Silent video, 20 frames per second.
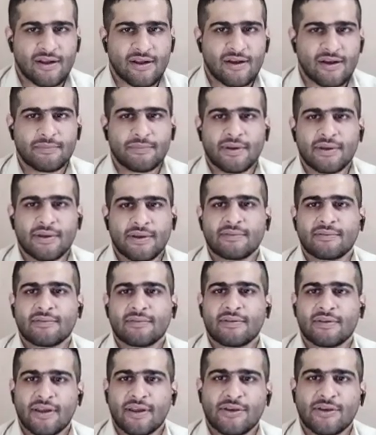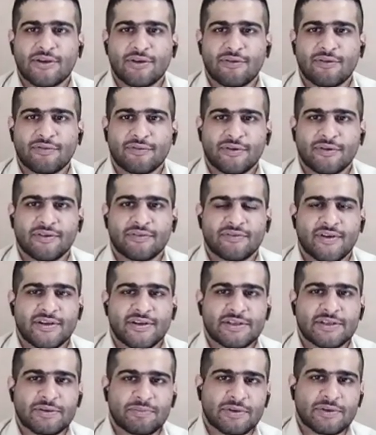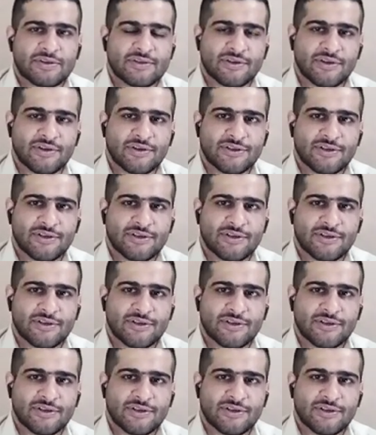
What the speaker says: and thank you for inviting me to your show.